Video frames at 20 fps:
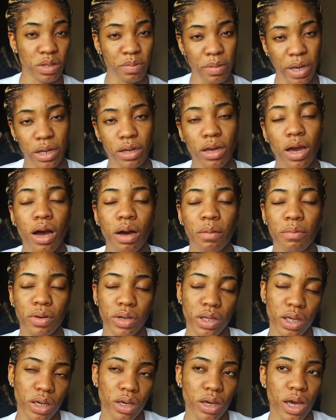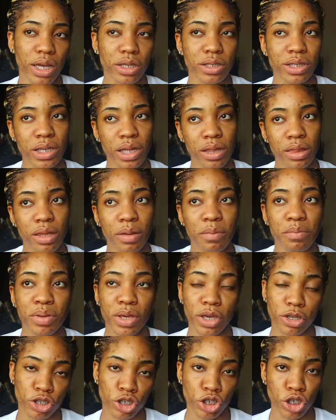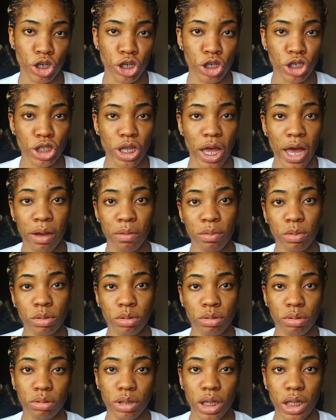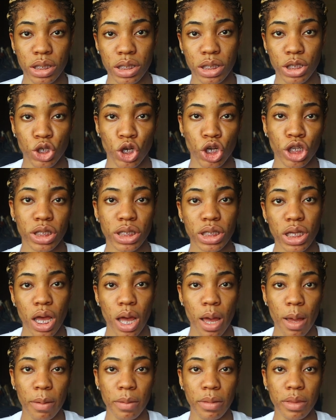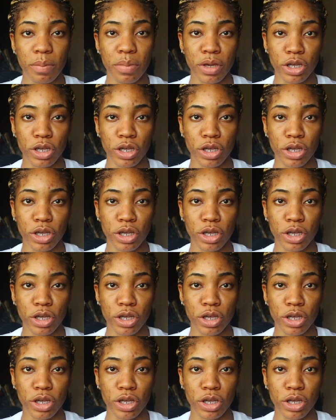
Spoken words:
this bad. But yeah, I sent them pictures. I will insert the